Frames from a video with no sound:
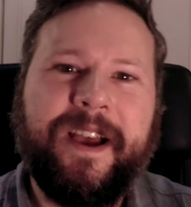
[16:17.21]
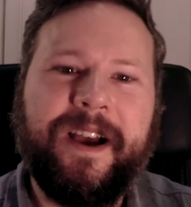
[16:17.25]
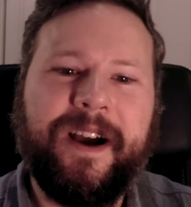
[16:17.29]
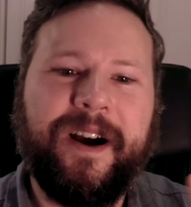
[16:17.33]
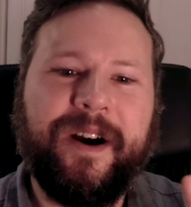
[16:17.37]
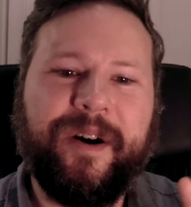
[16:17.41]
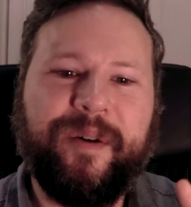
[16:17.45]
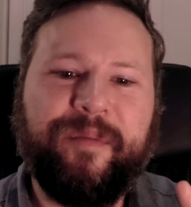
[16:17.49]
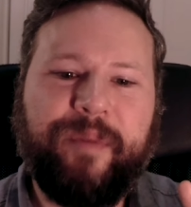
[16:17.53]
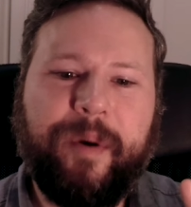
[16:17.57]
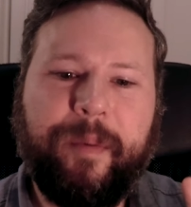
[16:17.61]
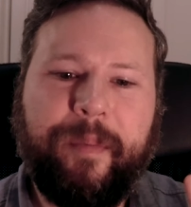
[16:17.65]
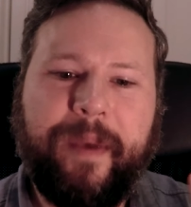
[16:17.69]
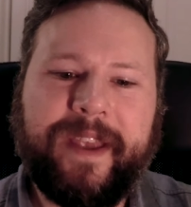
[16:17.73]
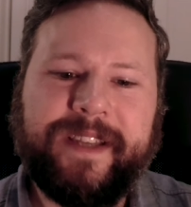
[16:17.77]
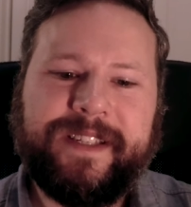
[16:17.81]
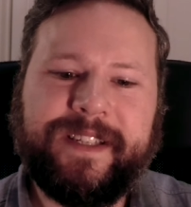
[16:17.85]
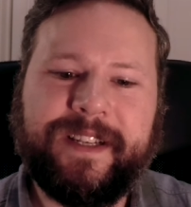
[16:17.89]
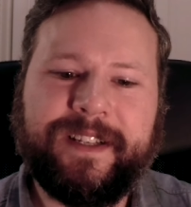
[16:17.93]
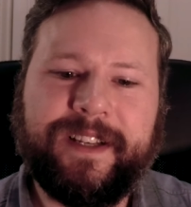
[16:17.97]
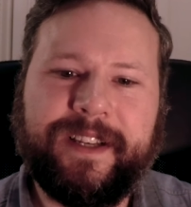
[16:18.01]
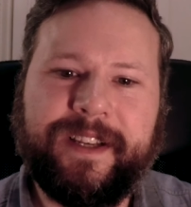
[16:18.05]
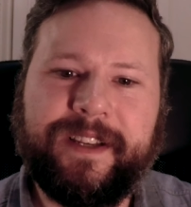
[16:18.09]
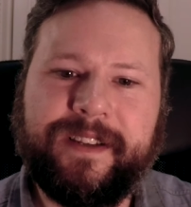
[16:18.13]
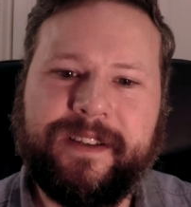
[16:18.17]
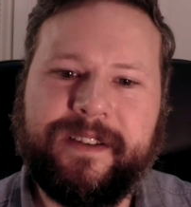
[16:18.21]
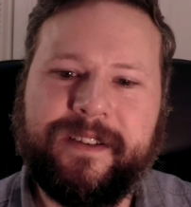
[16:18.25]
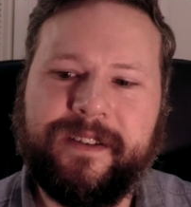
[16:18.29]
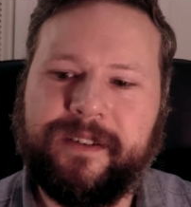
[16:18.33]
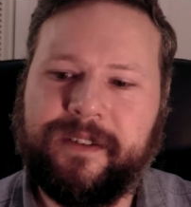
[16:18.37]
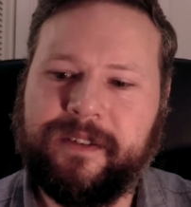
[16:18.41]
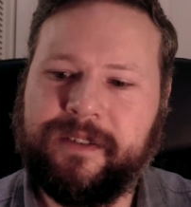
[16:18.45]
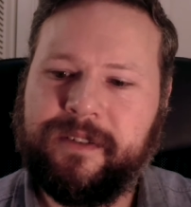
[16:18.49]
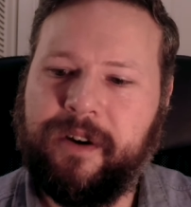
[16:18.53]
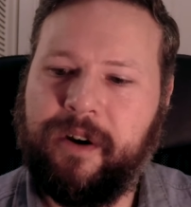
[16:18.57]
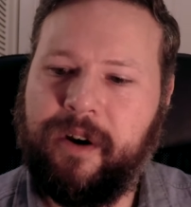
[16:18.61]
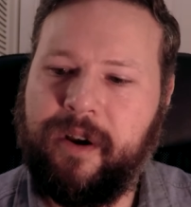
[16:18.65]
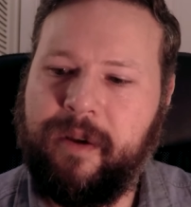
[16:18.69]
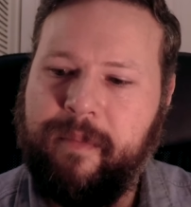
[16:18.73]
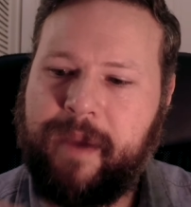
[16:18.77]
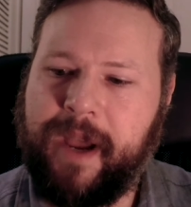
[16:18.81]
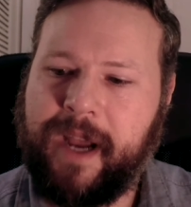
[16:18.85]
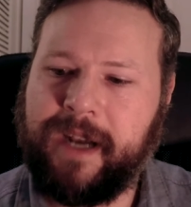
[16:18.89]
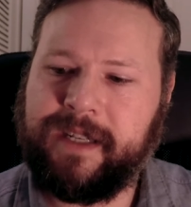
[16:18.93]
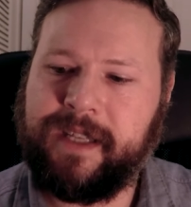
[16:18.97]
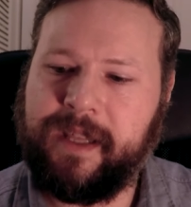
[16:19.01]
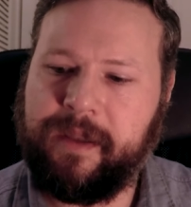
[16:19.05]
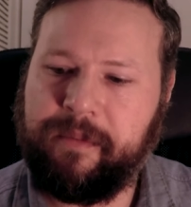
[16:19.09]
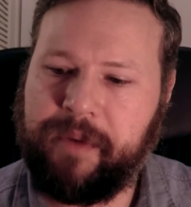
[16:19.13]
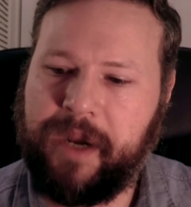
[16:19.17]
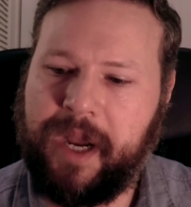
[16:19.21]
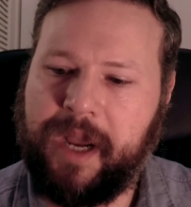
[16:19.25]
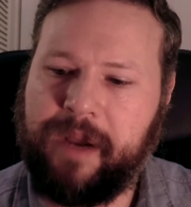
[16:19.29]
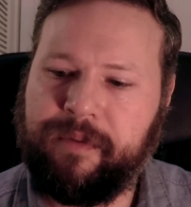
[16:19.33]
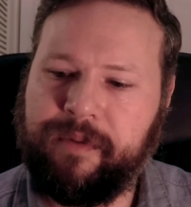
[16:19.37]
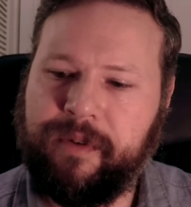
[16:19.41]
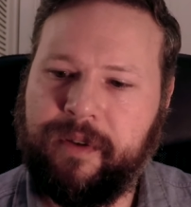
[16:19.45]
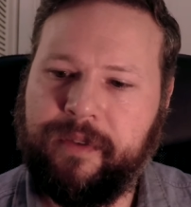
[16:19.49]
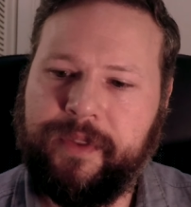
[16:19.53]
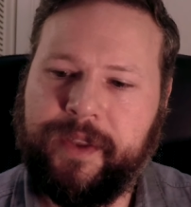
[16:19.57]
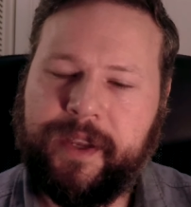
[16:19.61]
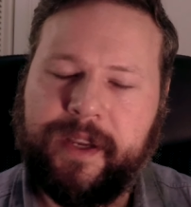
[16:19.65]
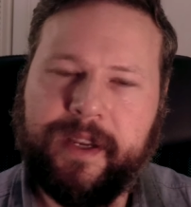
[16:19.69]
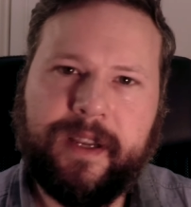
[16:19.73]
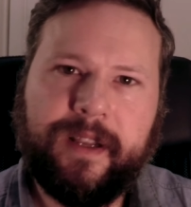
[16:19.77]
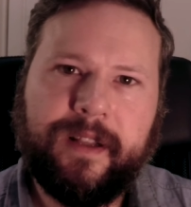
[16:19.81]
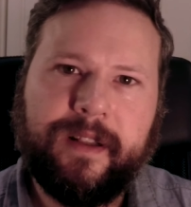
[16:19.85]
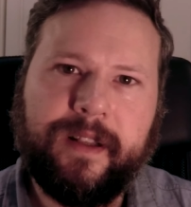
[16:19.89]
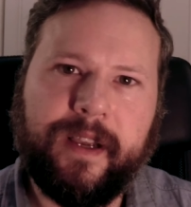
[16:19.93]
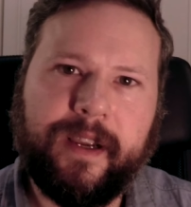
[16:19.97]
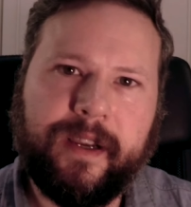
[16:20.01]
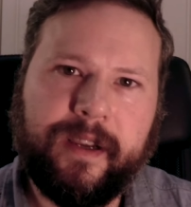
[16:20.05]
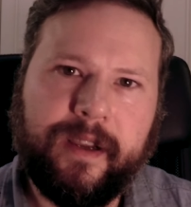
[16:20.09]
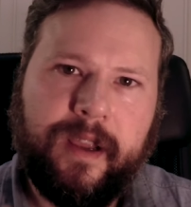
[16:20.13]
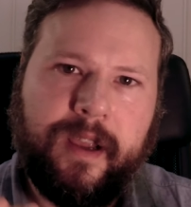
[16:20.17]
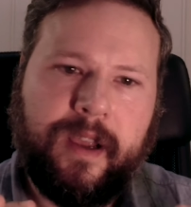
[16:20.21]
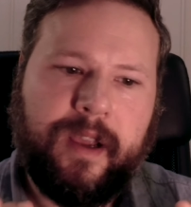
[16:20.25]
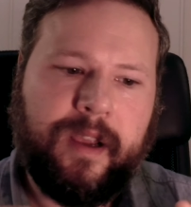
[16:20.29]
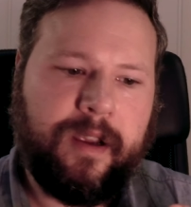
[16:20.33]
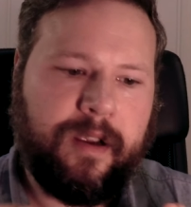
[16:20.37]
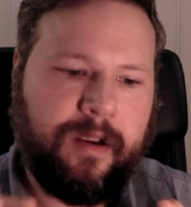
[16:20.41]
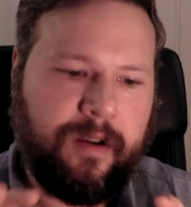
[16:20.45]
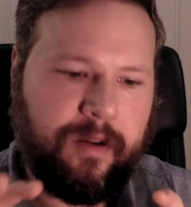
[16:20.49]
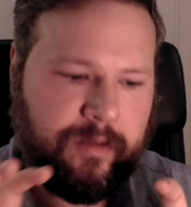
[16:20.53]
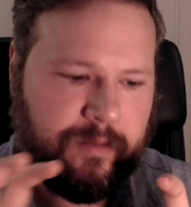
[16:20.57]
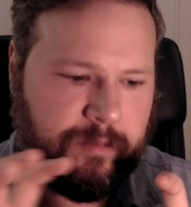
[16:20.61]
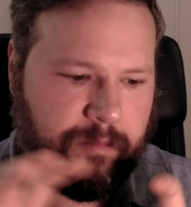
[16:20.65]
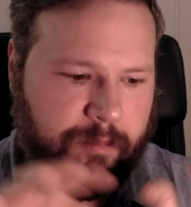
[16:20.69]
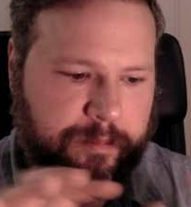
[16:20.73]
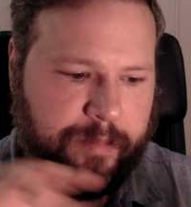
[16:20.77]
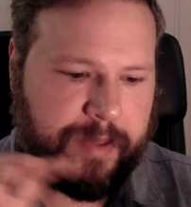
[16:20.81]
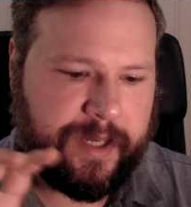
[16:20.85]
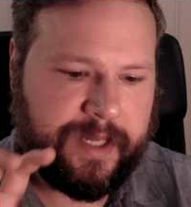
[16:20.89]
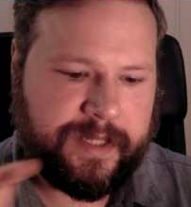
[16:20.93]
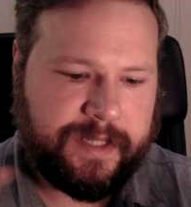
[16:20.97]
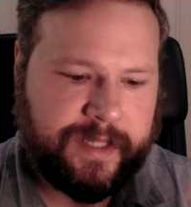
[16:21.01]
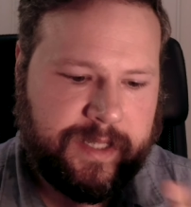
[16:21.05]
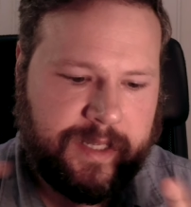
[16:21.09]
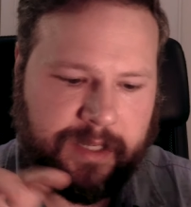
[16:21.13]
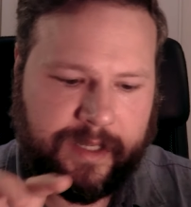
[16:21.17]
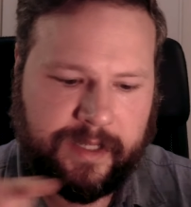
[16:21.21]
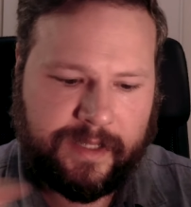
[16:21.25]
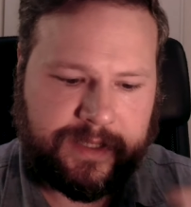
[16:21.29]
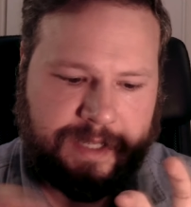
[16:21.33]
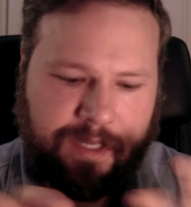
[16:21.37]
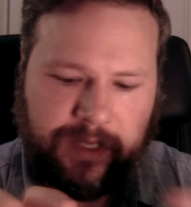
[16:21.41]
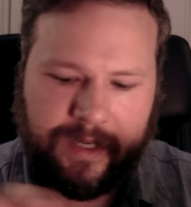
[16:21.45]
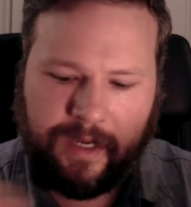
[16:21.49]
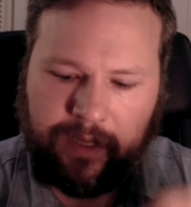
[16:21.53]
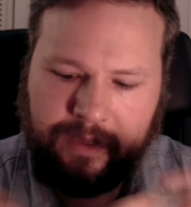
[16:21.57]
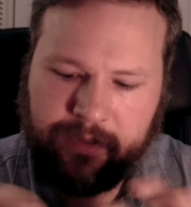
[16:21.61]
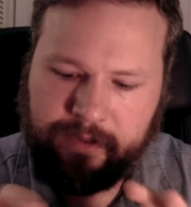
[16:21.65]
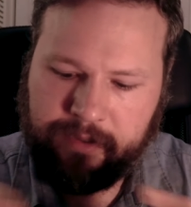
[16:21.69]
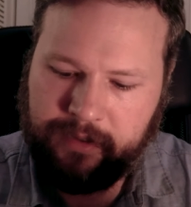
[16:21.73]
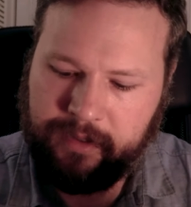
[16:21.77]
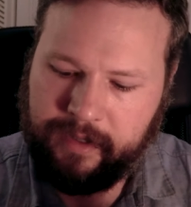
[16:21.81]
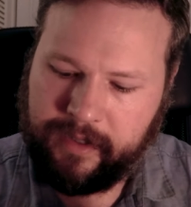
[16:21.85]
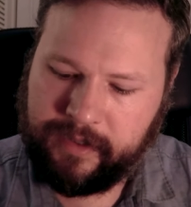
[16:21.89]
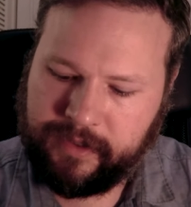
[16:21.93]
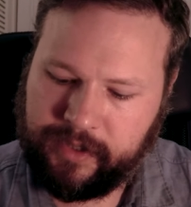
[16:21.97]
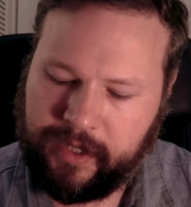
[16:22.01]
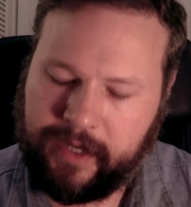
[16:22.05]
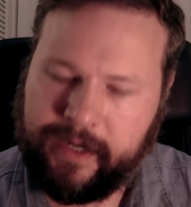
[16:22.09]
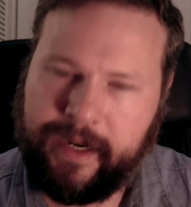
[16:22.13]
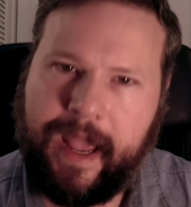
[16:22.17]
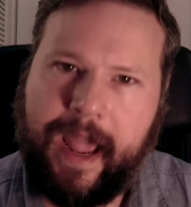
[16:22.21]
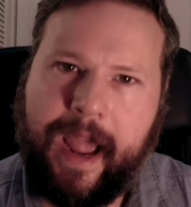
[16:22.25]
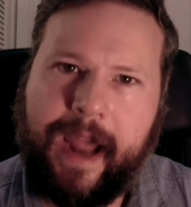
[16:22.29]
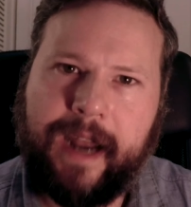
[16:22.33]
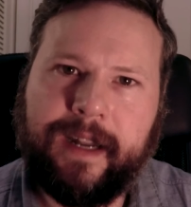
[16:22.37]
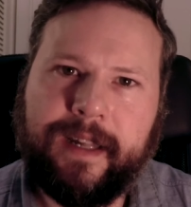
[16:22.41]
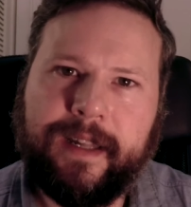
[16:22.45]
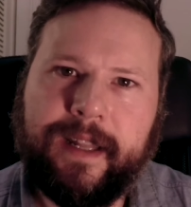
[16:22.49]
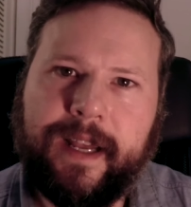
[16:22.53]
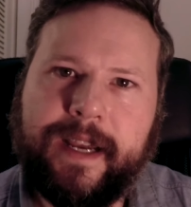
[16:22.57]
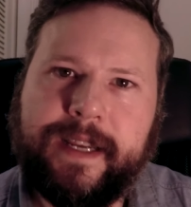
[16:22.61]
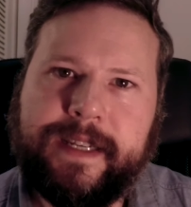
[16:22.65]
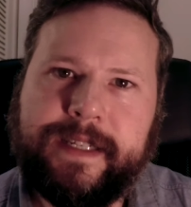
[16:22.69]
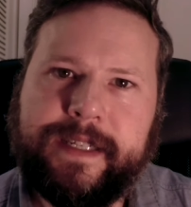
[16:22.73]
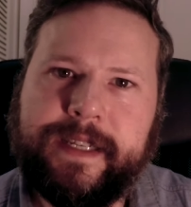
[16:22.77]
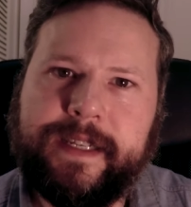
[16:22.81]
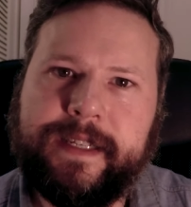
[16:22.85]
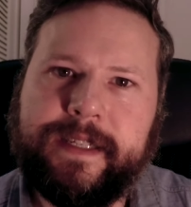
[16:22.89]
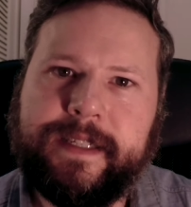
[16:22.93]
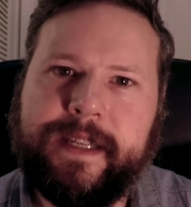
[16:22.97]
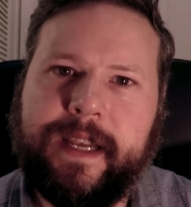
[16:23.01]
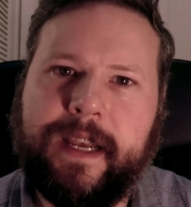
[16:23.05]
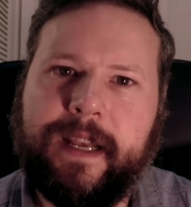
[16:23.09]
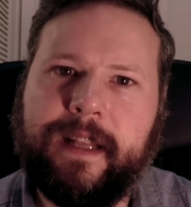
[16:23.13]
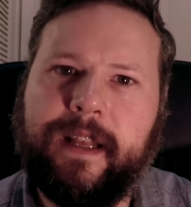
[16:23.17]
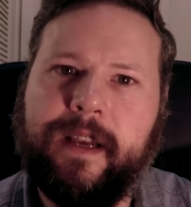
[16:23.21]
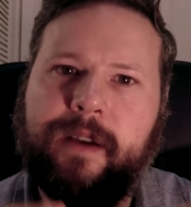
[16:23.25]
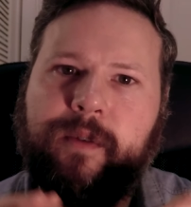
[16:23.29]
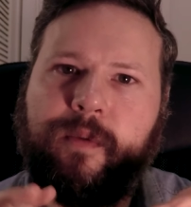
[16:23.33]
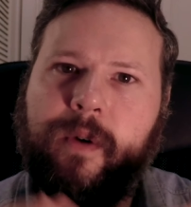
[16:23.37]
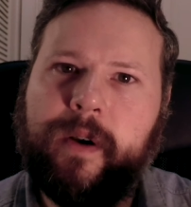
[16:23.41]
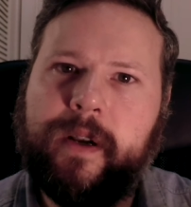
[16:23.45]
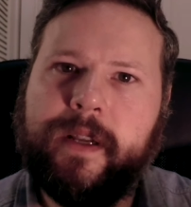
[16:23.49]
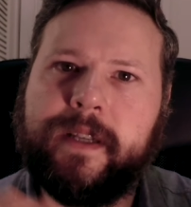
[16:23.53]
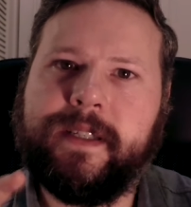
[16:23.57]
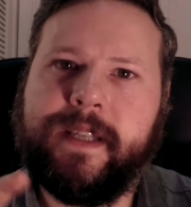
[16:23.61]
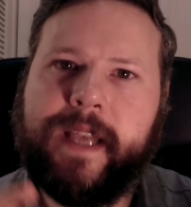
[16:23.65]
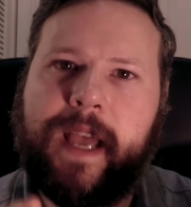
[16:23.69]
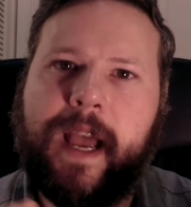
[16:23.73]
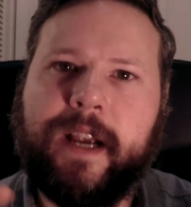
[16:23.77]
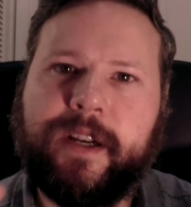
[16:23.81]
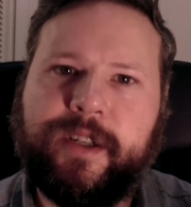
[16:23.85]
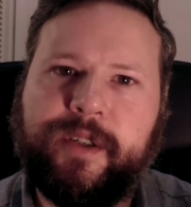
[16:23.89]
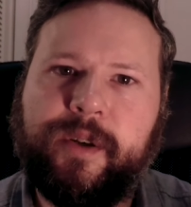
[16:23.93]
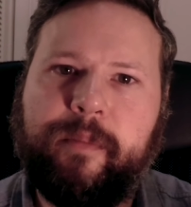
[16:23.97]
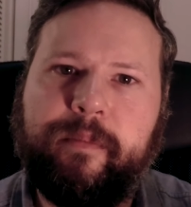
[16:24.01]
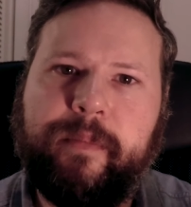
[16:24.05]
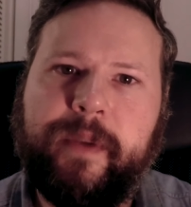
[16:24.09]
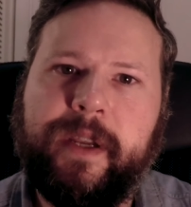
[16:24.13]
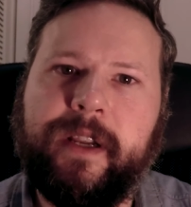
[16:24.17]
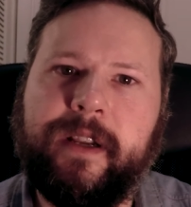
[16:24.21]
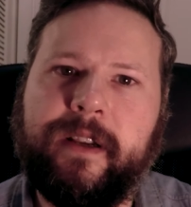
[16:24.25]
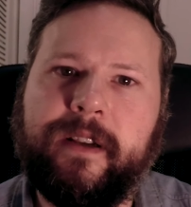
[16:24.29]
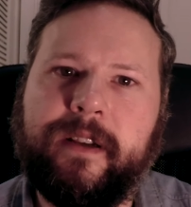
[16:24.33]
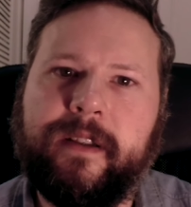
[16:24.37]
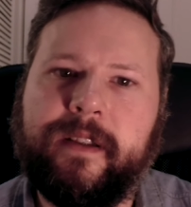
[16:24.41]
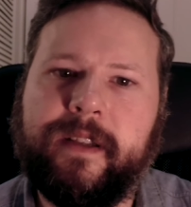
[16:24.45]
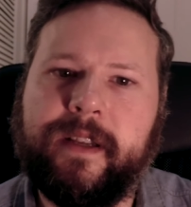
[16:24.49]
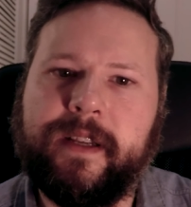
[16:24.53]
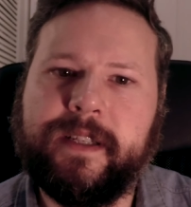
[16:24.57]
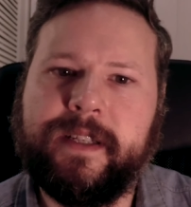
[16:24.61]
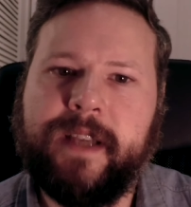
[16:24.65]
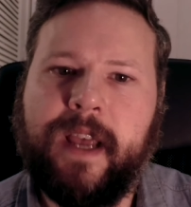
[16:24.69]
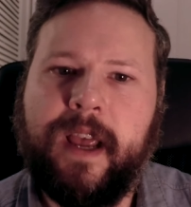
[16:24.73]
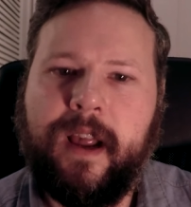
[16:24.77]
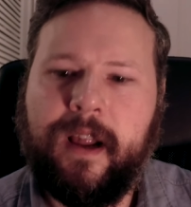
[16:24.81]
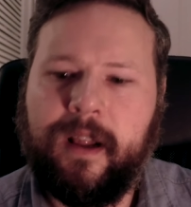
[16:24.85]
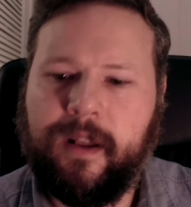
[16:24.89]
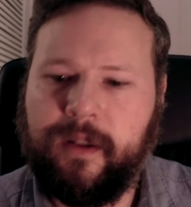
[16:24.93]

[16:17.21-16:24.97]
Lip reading: but basically, going back to the Bible and thinking like, or piecing it together and trying to analyze it and say like, what is the actual meaning of this?